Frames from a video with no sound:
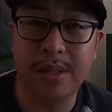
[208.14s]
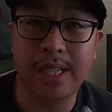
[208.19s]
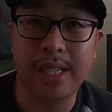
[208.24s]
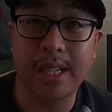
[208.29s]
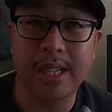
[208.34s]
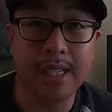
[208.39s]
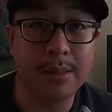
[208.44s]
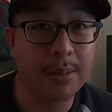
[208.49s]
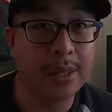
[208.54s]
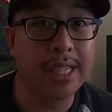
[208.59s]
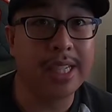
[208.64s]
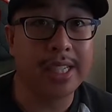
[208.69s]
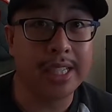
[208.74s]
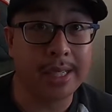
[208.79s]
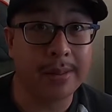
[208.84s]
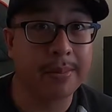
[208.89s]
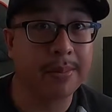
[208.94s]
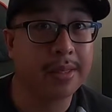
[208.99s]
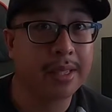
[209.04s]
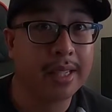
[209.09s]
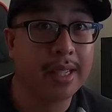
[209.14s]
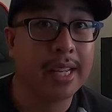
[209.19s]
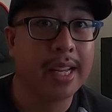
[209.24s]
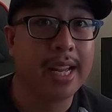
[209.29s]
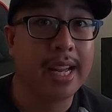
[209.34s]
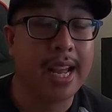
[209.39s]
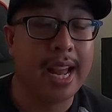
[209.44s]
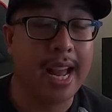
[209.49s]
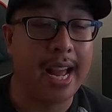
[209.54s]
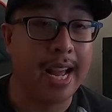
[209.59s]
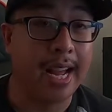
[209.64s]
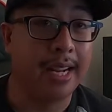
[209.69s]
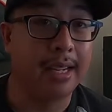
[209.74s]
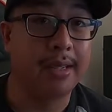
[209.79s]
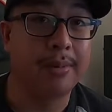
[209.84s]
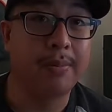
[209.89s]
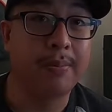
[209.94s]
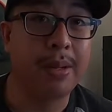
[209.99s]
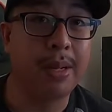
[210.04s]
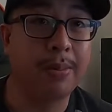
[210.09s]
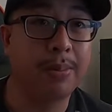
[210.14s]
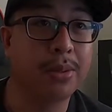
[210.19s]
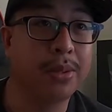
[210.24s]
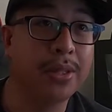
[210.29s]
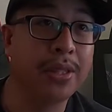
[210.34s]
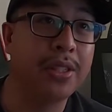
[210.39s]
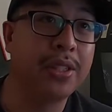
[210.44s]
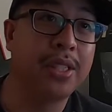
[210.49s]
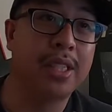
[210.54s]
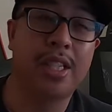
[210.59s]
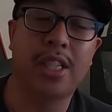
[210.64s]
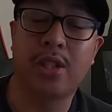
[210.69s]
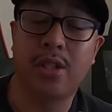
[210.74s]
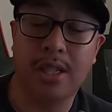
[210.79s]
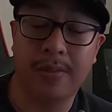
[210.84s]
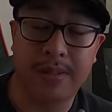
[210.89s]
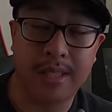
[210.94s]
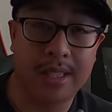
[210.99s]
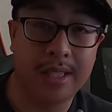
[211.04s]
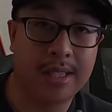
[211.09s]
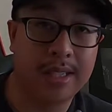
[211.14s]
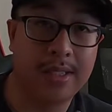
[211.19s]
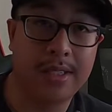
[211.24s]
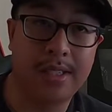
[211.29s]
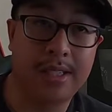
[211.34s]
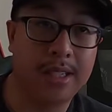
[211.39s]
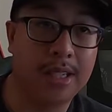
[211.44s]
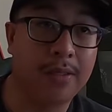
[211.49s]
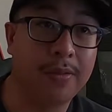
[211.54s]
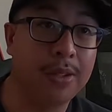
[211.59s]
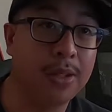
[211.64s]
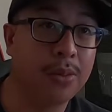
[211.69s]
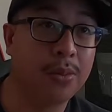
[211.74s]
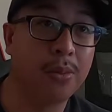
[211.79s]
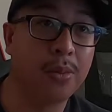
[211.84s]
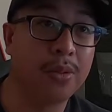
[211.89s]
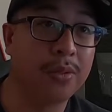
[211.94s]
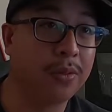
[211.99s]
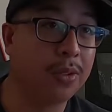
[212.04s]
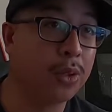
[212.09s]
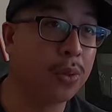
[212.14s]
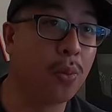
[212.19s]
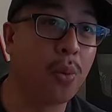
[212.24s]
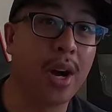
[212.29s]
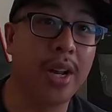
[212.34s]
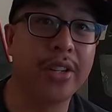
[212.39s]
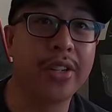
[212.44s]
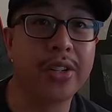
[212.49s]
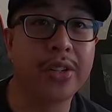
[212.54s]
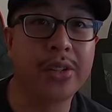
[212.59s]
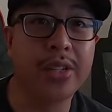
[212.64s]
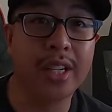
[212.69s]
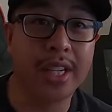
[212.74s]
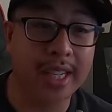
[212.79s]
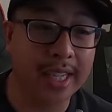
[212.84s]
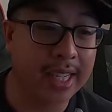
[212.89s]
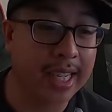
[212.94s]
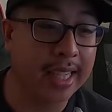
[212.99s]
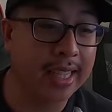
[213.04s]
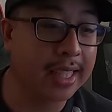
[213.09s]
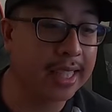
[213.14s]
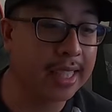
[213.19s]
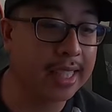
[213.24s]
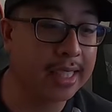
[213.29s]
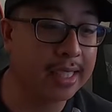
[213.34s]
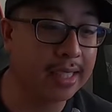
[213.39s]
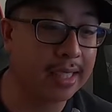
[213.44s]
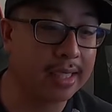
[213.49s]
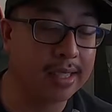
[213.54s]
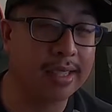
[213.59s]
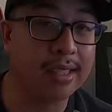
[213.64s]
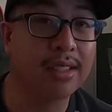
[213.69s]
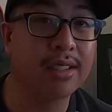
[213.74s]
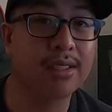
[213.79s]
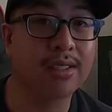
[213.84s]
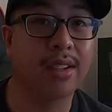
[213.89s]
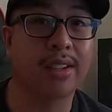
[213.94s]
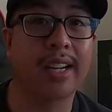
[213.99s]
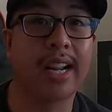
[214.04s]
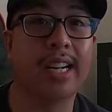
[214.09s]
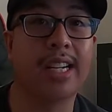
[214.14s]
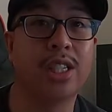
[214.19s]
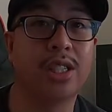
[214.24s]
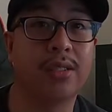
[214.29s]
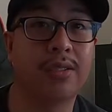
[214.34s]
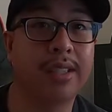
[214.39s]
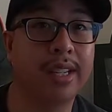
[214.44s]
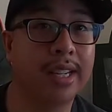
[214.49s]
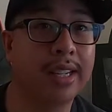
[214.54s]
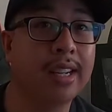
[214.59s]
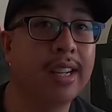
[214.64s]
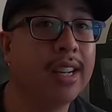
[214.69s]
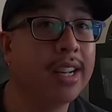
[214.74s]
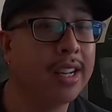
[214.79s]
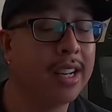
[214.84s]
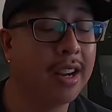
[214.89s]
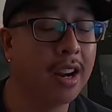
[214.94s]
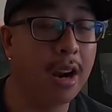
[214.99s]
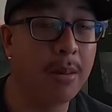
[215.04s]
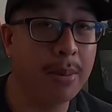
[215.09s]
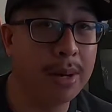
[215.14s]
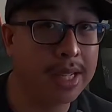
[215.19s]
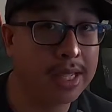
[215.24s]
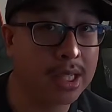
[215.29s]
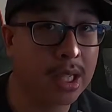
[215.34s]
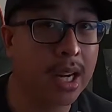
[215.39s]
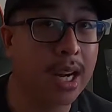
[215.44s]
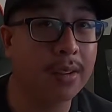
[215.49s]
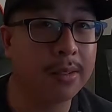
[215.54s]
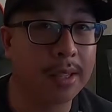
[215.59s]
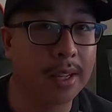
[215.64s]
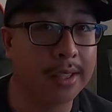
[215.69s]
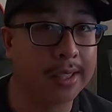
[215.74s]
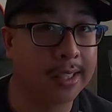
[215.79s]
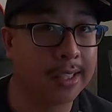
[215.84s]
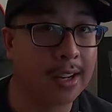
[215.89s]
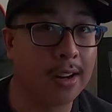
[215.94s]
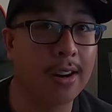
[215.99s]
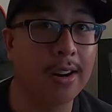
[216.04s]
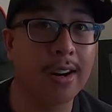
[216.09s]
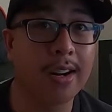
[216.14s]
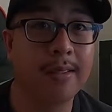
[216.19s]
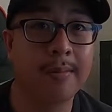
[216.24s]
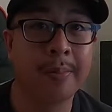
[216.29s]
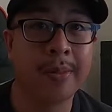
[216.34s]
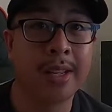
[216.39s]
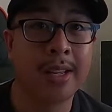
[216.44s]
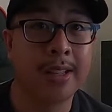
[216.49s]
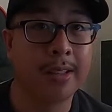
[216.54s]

pretty cheap, and people use it to drift on those. So if you want to, you can get these and start getting to drifting. They are pretty soft on the car,